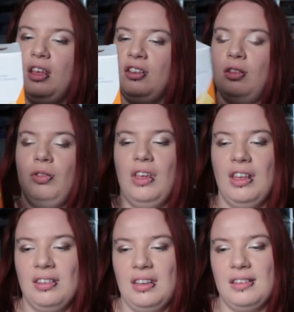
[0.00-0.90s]
So
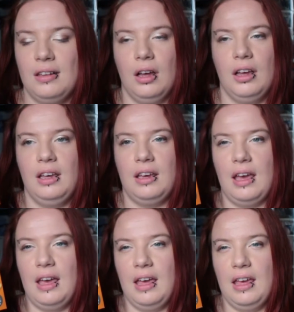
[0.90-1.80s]
this is like
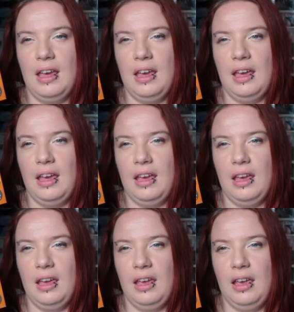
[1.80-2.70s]

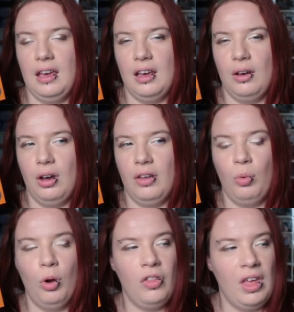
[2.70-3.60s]
a,
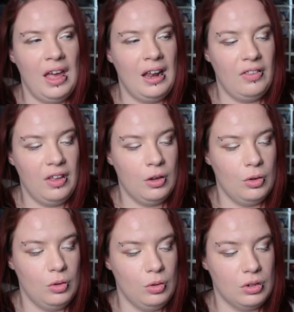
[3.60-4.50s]
what the hell are they
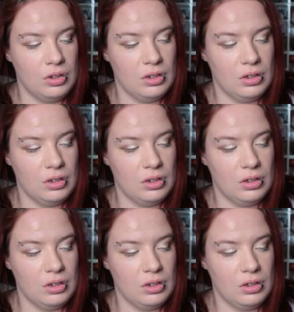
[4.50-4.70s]
called?